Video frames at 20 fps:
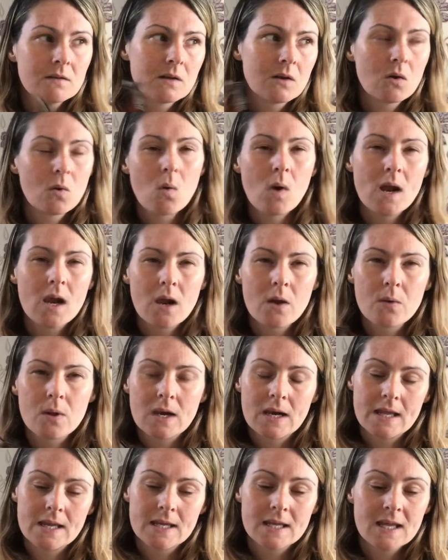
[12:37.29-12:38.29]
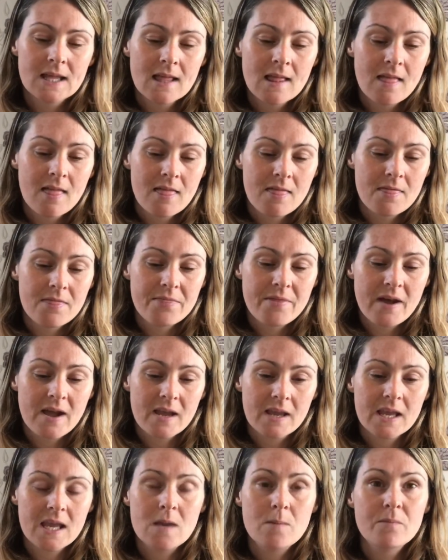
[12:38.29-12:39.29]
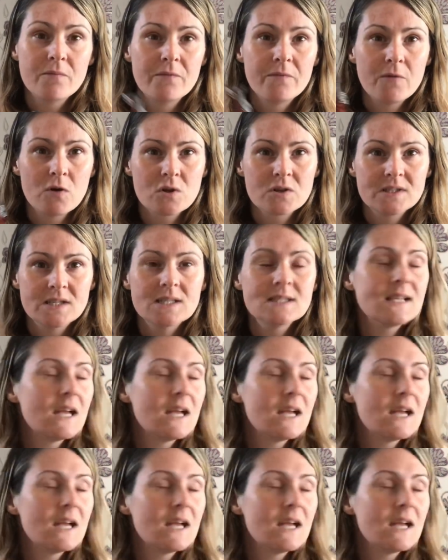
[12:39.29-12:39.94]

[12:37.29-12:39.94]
quite locally that keep foxes,